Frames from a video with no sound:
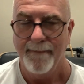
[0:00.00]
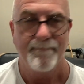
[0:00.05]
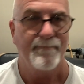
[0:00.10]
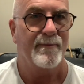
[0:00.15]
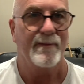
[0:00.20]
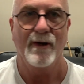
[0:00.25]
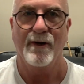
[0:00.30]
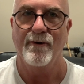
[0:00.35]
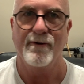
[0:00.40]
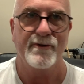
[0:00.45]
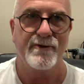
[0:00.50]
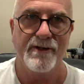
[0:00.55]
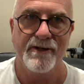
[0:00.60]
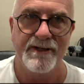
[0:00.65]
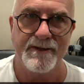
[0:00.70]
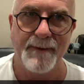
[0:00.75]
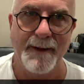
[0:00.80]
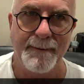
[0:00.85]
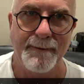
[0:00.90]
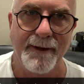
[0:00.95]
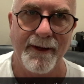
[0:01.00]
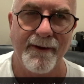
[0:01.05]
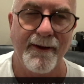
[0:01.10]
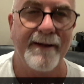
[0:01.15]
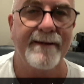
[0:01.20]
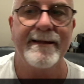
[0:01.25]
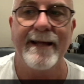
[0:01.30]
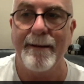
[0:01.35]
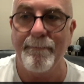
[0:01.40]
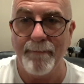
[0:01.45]
Not all church people are
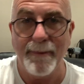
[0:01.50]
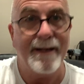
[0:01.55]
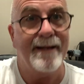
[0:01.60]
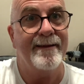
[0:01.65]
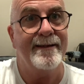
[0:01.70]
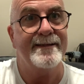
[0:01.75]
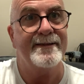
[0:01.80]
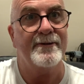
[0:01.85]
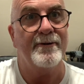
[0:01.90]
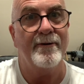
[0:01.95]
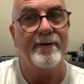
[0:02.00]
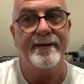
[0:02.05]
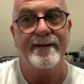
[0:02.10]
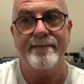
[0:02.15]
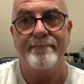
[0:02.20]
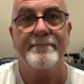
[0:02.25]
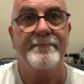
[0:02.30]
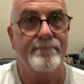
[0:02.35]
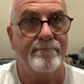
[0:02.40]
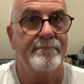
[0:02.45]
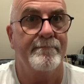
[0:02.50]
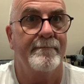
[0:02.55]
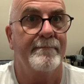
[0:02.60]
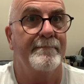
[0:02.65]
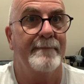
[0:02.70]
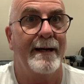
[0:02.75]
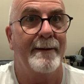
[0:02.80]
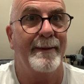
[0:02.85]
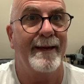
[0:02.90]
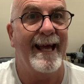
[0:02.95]
like that, but in this story,
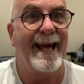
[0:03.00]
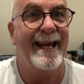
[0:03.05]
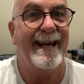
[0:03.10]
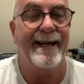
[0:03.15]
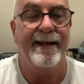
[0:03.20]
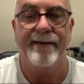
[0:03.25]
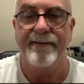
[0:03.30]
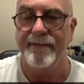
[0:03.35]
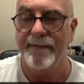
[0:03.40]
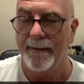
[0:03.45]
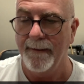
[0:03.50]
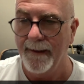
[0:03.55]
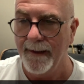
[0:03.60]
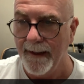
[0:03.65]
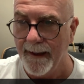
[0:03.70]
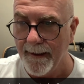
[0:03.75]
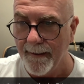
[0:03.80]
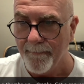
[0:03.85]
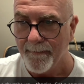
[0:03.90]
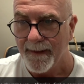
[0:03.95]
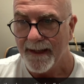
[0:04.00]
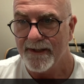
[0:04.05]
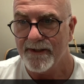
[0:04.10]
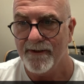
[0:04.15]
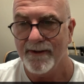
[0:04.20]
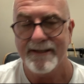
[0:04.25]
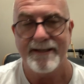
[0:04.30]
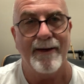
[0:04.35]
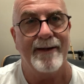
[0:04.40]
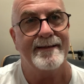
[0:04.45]
maybe Anne is. She
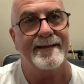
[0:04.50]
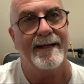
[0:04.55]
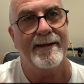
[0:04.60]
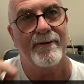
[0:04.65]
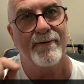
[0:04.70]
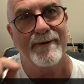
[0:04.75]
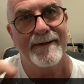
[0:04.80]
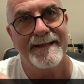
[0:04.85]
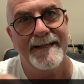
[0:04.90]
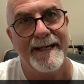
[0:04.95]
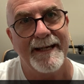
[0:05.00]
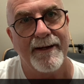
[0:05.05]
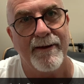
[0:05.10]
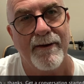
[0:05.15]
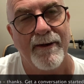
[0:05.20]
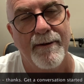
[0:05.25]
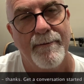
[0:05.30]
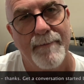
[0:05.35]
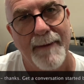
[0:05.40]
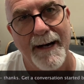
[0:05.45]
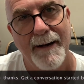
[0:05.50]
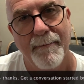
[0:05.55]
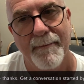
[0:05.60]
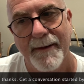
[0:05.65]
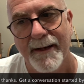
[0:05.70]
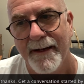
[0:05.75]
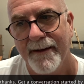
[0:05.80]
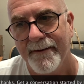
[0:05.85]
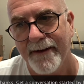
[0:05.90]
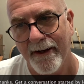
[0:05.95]
also has that little dig at her mum,
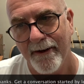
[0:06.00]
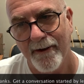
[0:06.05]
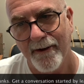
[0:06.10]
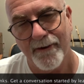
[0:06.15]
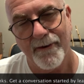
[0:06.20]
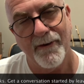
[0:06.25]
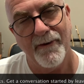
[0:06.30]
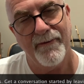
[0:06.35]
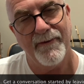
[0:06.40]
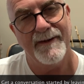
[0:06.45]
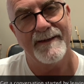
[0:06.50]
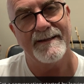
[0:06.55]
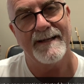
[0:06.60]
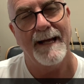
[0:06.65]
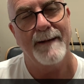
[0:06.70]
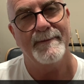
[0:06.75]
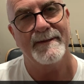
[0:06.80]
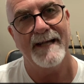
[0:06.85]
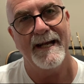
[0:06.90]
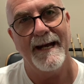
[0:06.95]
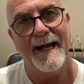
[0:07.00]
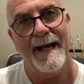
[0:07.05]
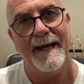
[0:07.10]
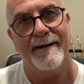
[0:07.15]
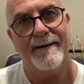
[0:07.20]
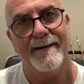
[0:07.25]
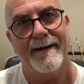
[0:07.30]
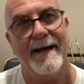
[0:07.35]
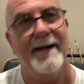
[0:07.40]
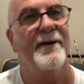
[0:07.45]
that her girlfriend's name's Annette
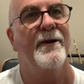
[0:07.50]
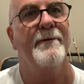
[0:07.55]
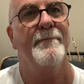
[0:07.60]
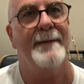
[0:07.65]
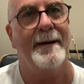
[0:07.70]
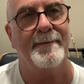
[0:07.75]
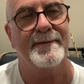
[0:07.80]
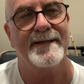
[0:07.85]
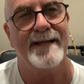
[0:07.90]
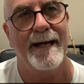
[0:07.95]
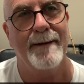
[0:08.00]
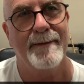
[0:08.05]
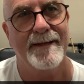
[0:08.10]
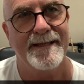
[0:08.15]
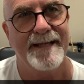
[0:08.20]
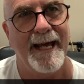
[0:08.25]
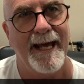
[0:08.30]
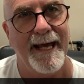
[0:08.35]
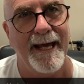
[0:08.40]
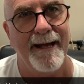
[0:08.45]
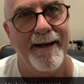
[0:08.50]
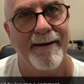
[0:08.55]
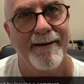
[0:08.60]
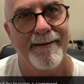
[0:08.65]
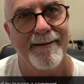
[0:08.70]
and her mum's name is Anne.